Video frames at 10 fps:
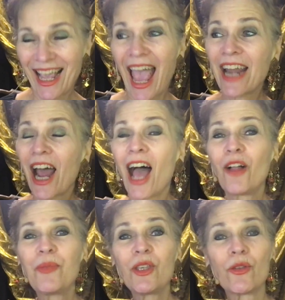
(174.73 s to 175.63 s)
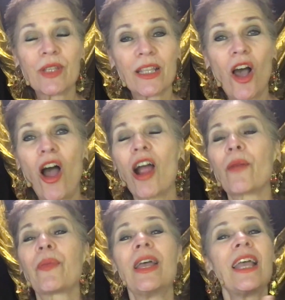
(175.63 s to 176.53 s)
And I'll be using the
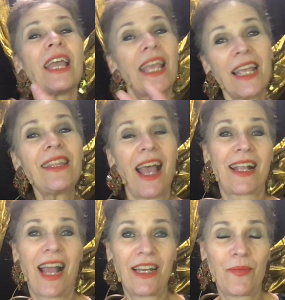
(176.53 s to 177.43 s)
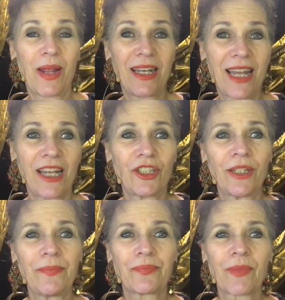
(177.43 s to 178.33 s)
harp in that guided
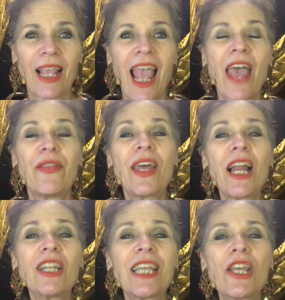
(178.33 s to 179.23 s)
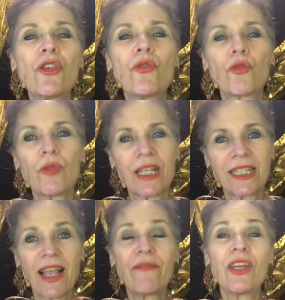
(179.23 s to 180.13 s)
meditation. Then I'll take you through the
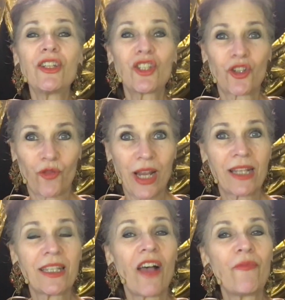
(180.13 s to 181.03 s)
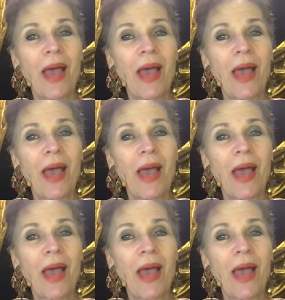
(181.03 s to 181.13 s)
7 strings of